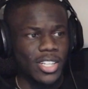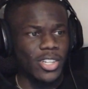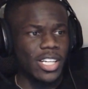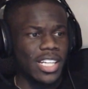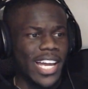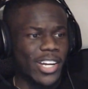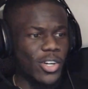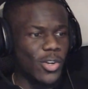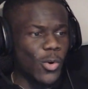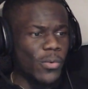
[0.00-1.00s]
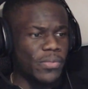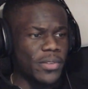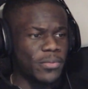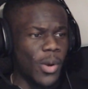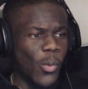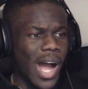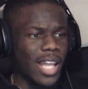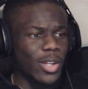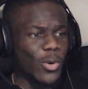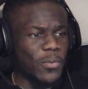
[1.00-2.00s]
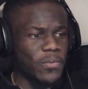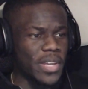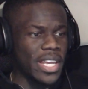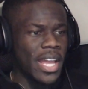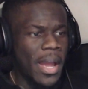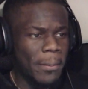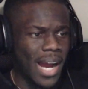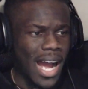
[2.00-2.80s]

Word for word: looking like a goofy from Waluffy. My